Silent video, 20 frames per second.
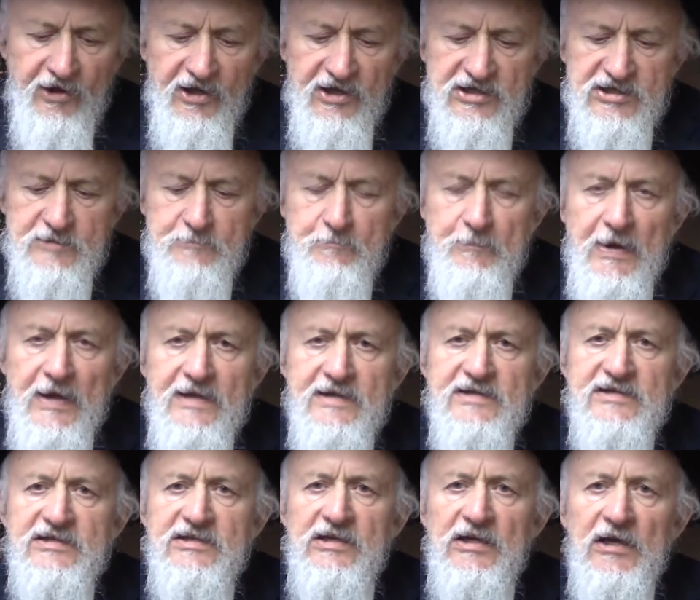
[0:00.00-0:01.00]
the
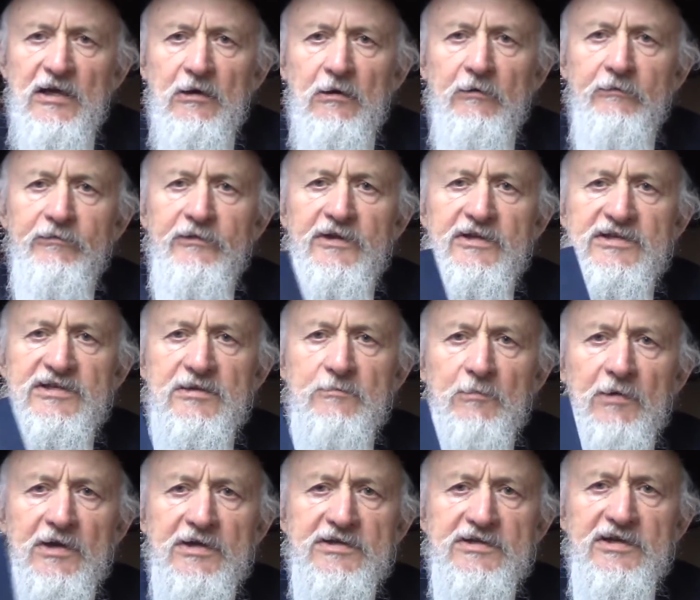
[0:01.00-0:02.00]
sponsor of the
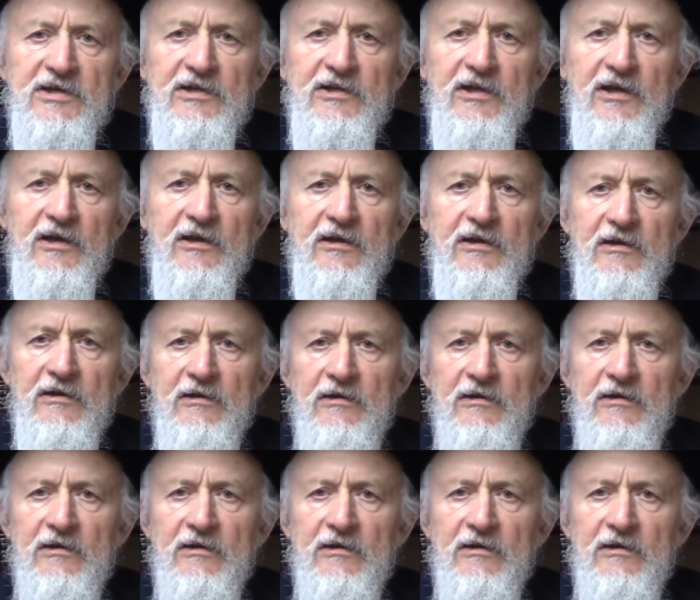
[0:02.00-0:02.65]
Tzemach Tzedek,